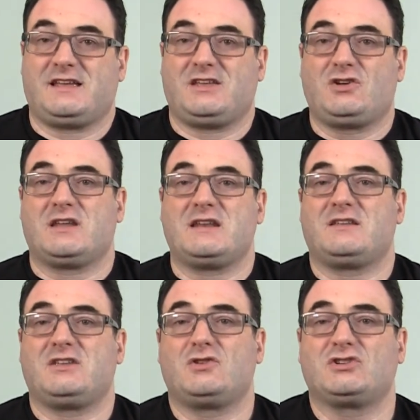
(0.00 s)
you
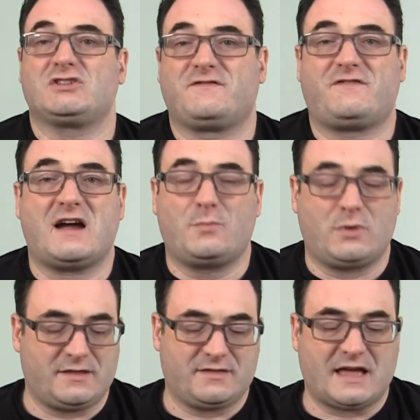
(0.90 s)
can just
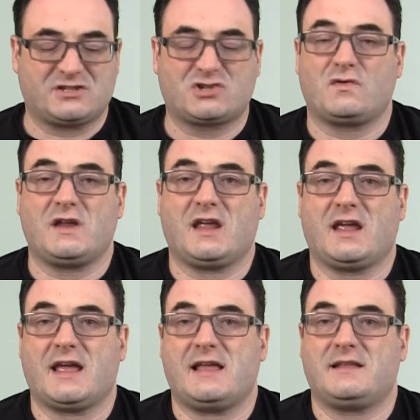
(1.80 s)
vibrate that
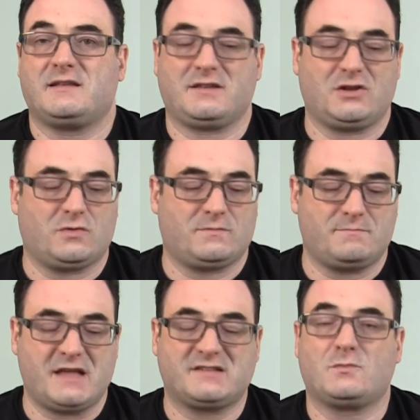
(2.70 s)
string and
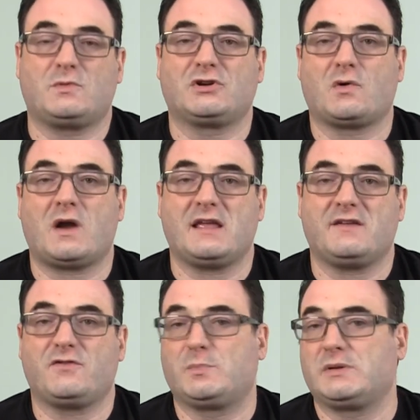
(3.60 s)
make someone cry
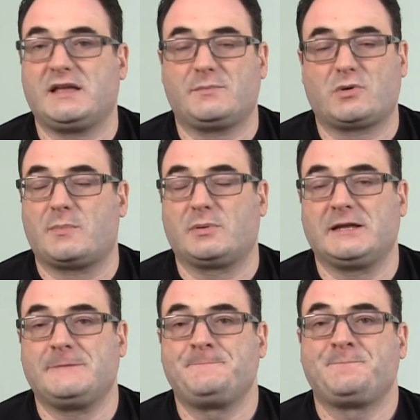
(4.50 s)
if you play it
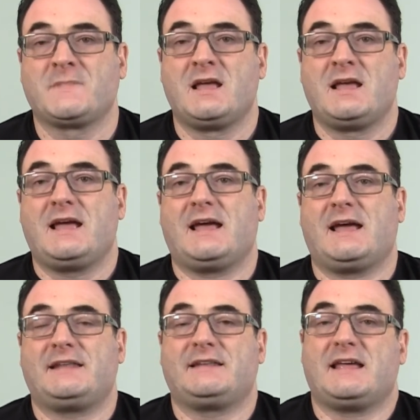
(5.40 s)
properly.
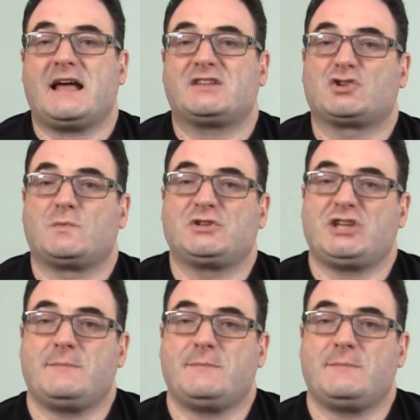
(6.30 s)
And it has so much